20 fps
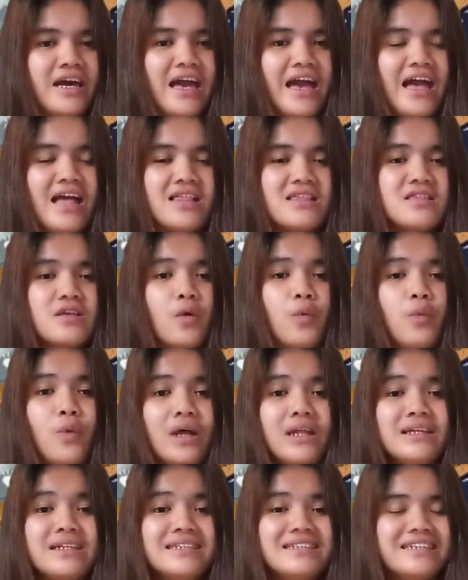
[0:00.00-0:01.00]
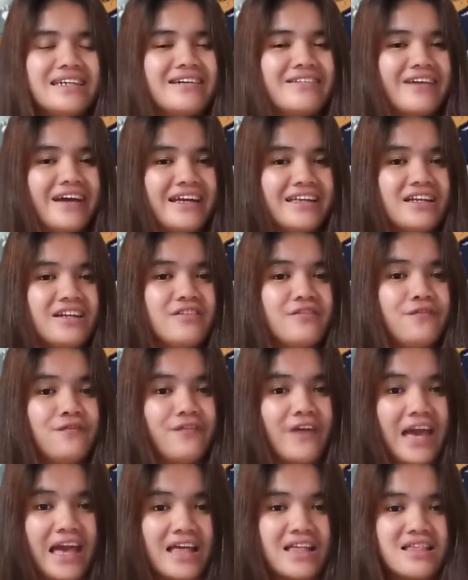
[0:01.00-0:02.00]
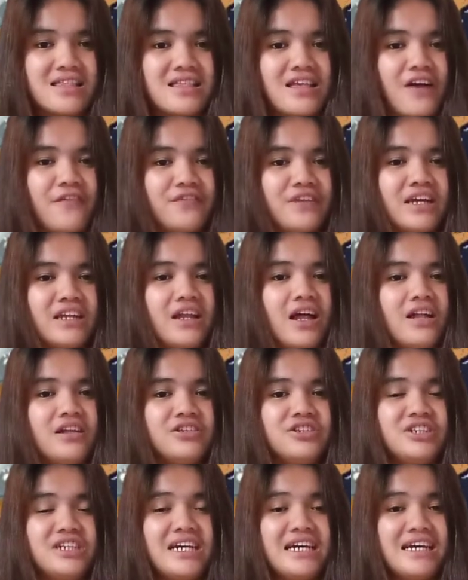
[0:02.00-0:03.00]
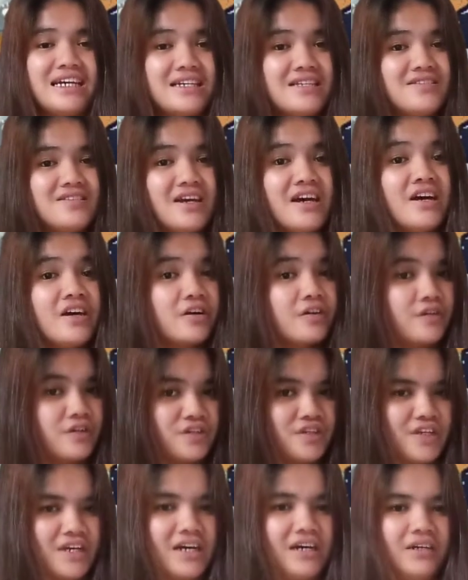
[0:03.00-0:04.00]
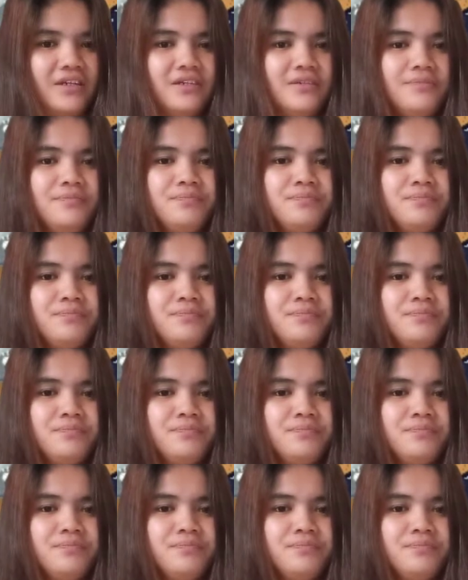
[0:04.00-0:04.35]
Hence, a well-integrated phase of technology is critical.